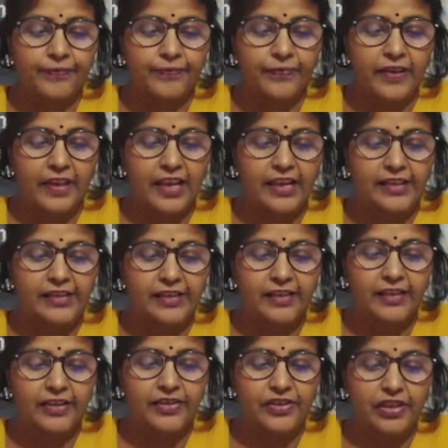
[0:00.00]

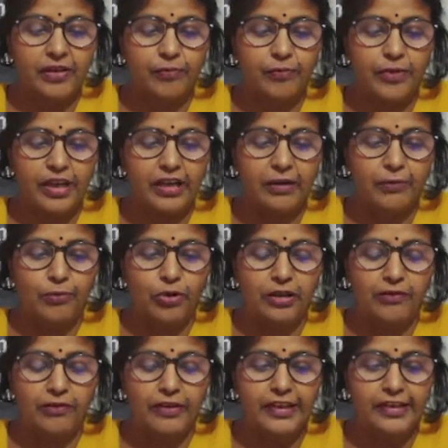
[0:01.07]
excretion, metabolic
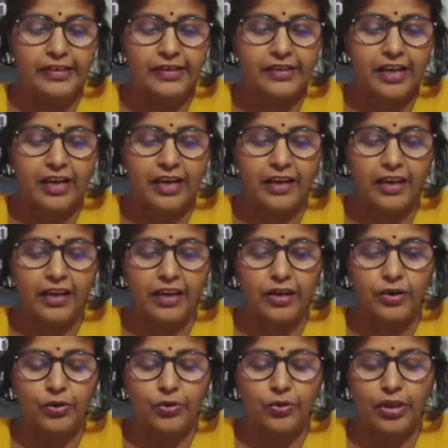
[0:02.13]
waste are
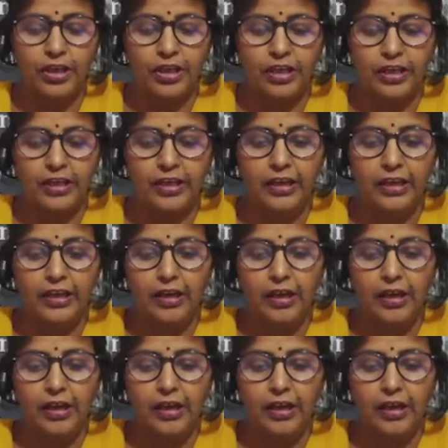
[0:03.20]
taken to the kidney